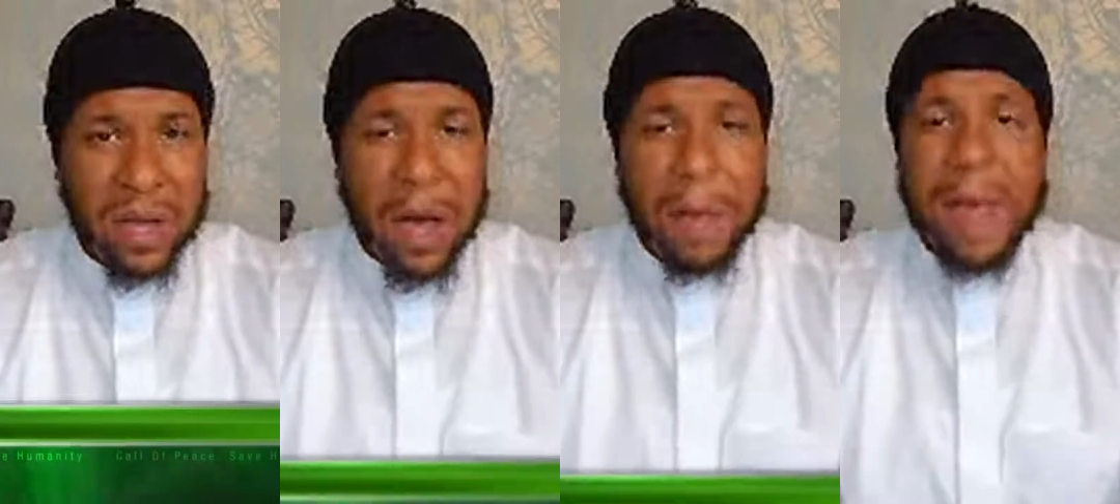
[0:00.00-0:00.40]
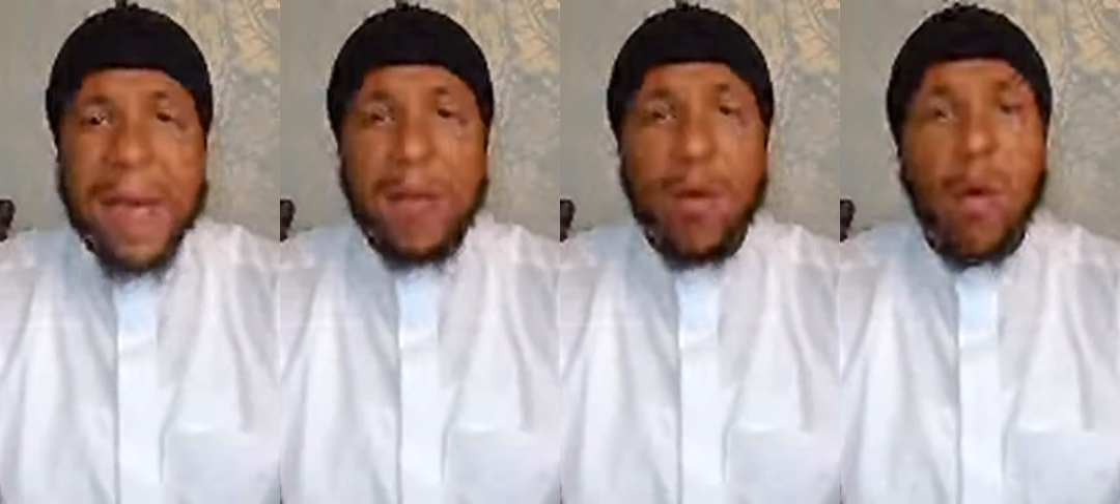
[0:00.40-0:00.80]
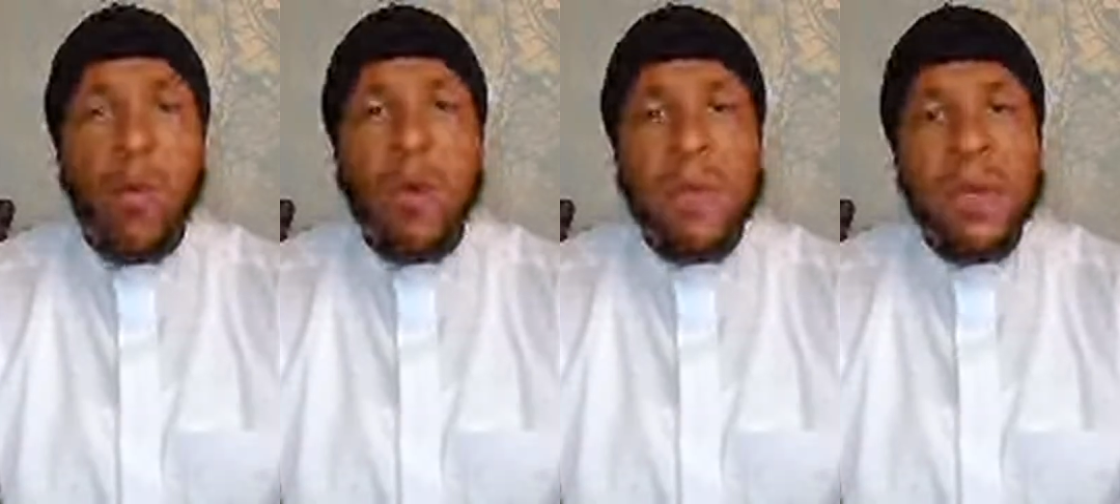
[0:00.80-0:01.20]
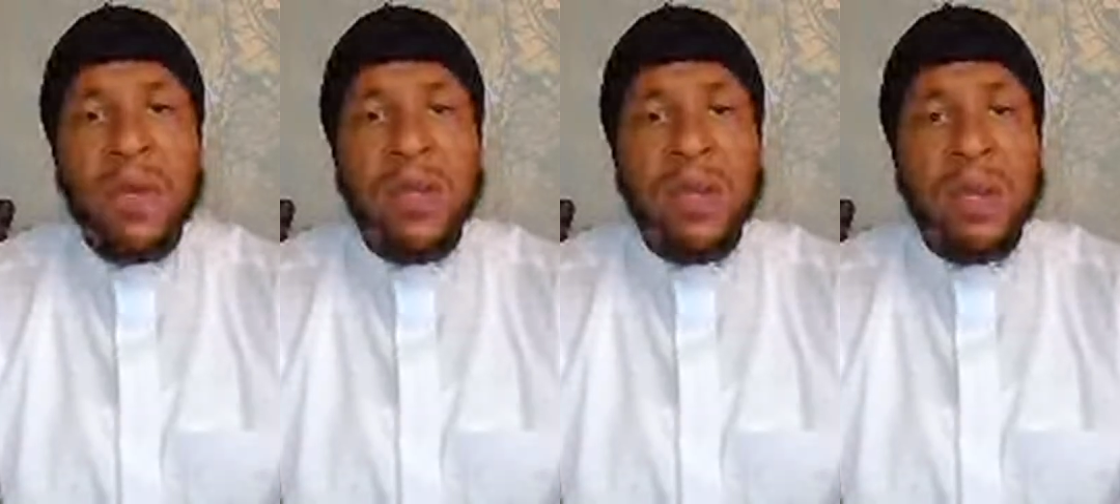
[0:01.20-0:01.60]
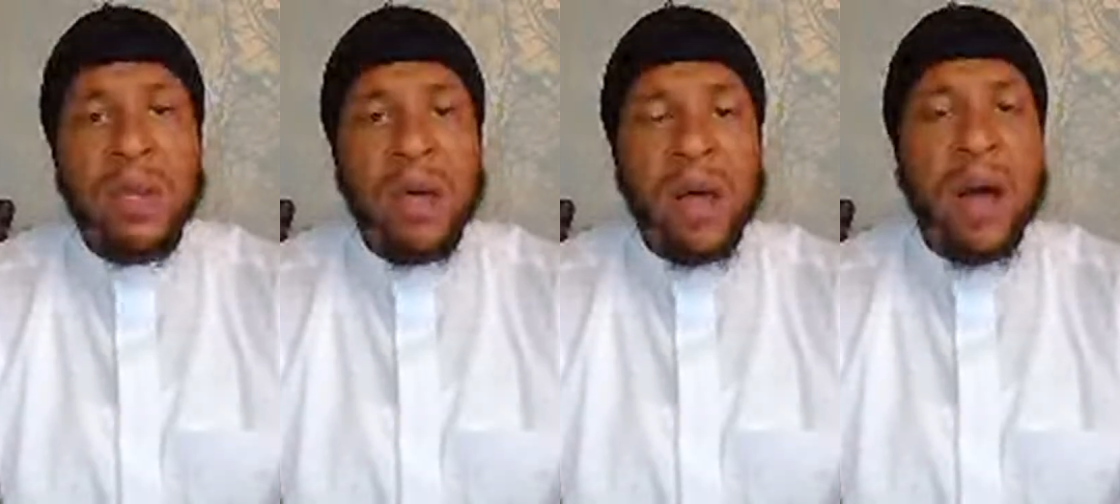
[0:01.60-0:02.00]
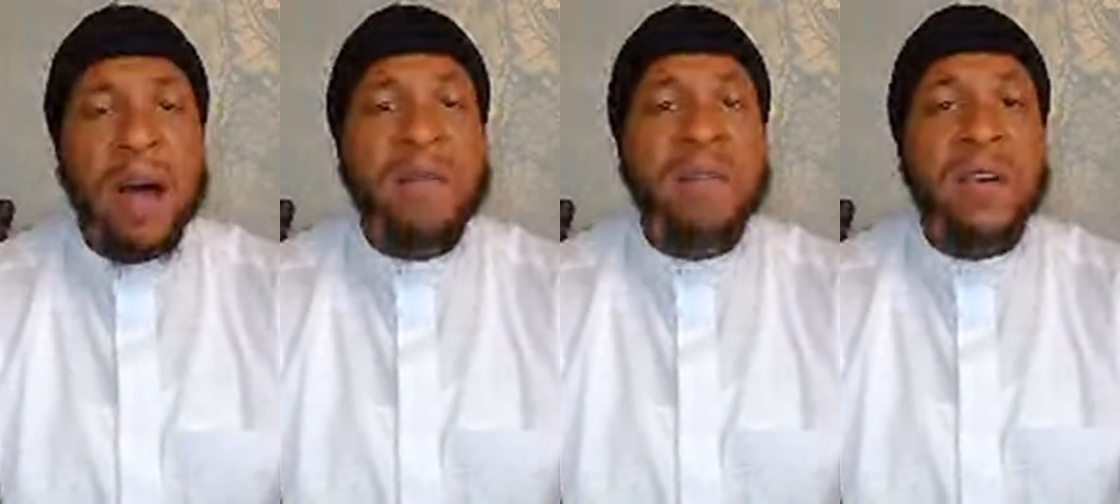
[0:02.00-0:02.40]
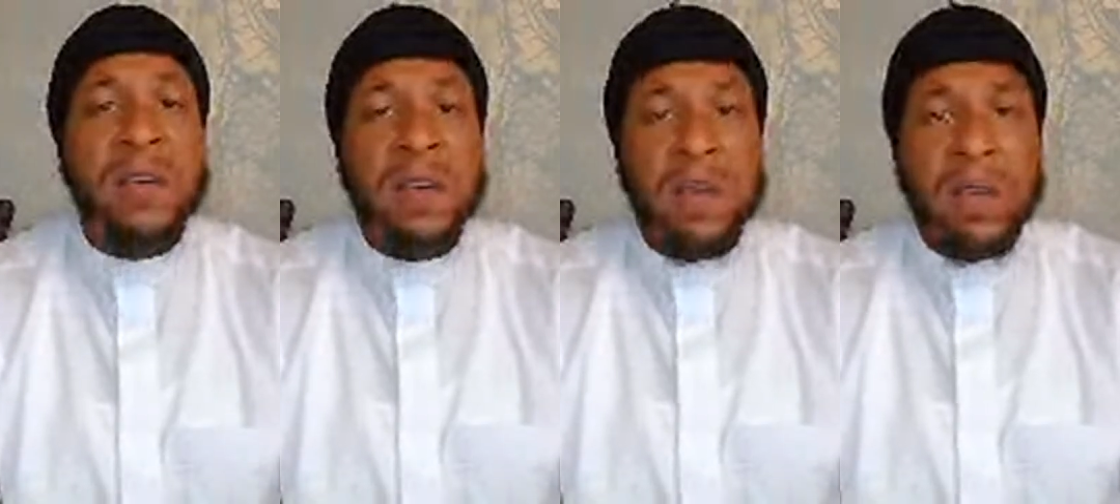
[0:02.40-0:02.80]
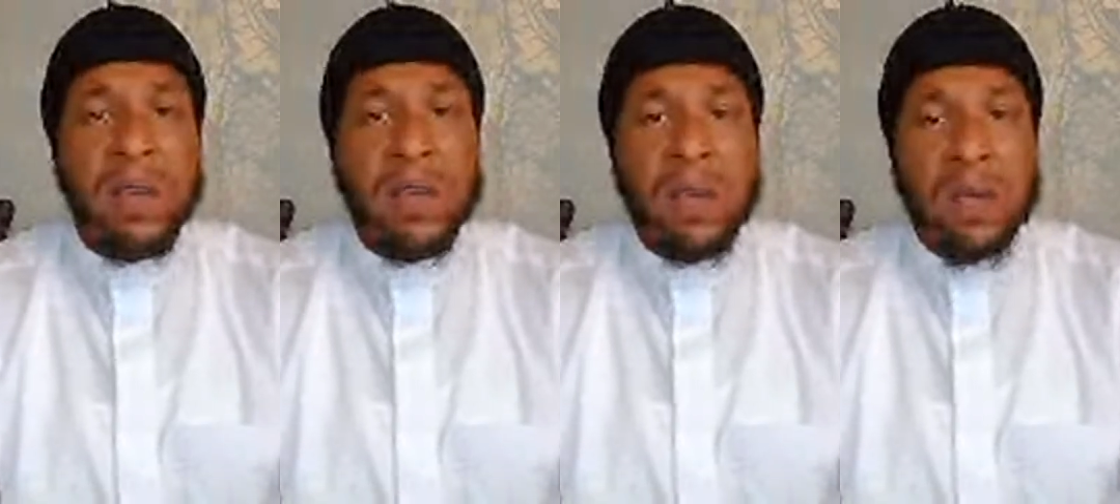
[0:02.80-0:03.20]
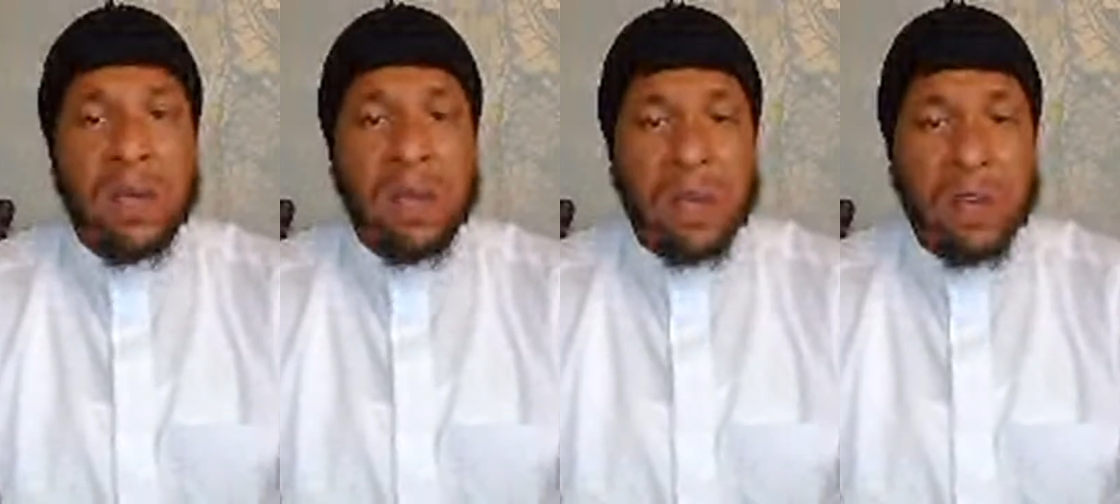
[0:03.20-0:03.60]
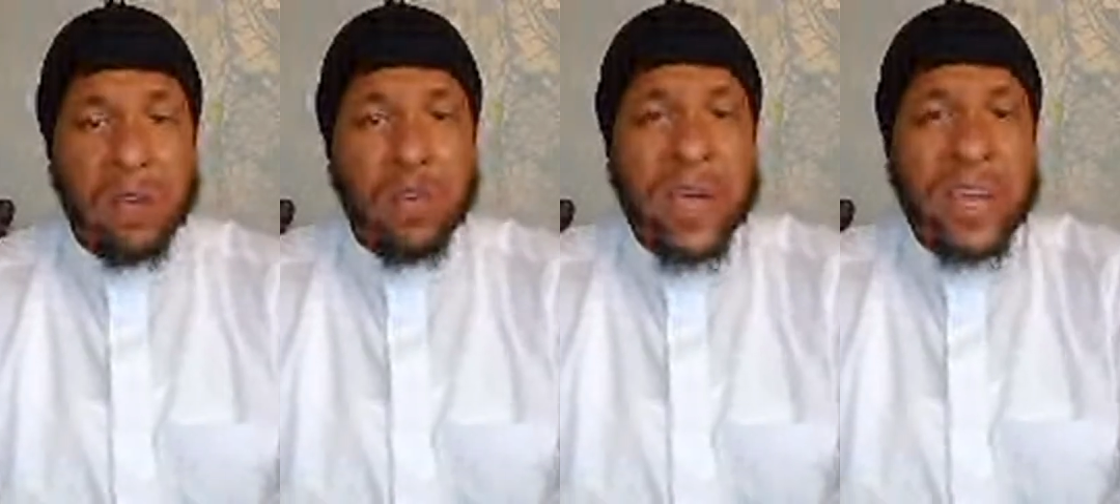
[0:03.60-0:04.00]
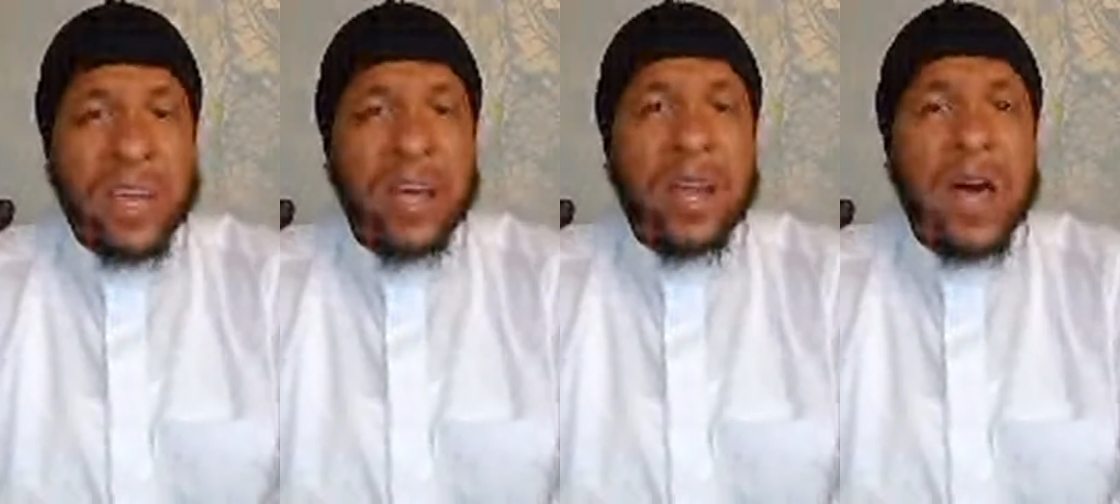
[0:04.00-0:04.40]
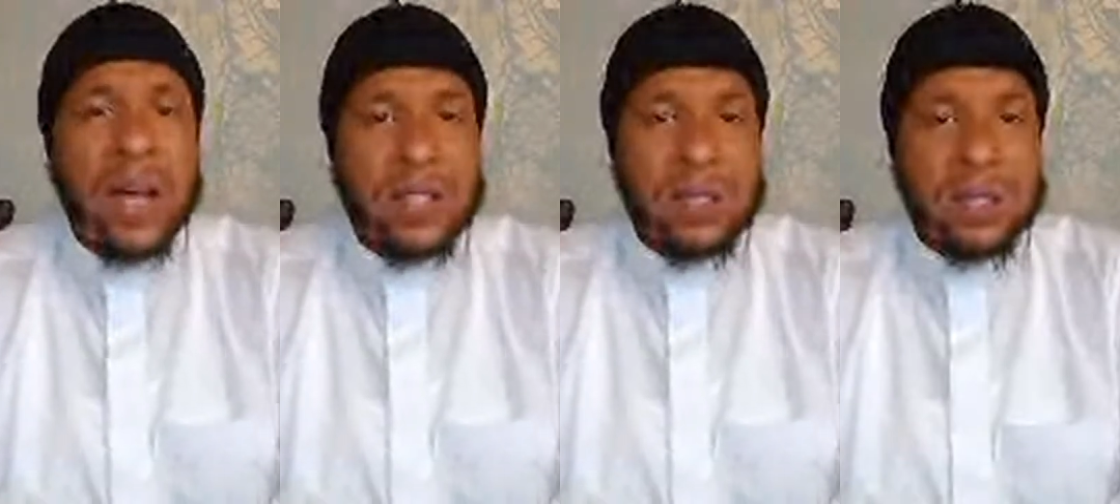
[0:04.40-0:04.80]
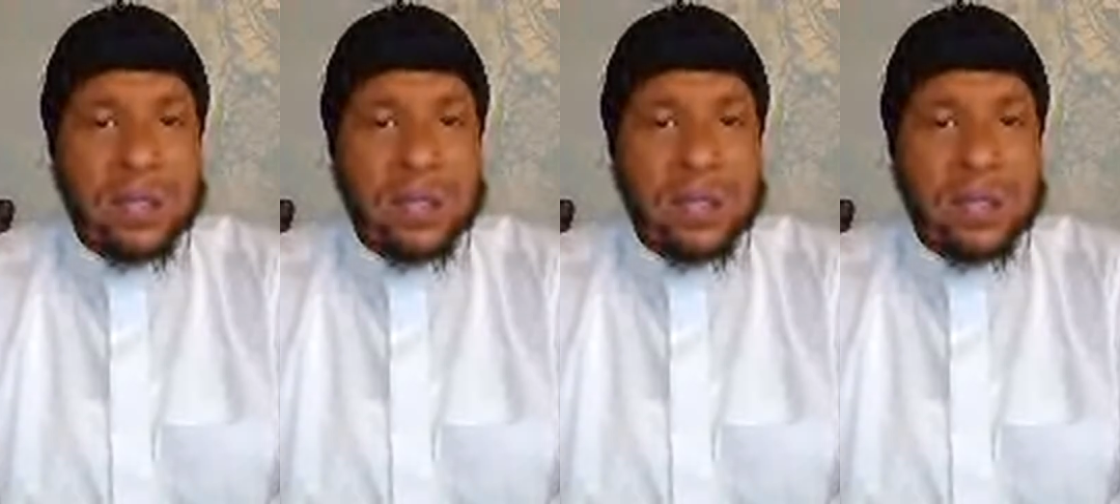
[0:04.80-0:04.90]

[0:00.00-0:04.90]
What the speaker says: a man or woman of great ikhlas,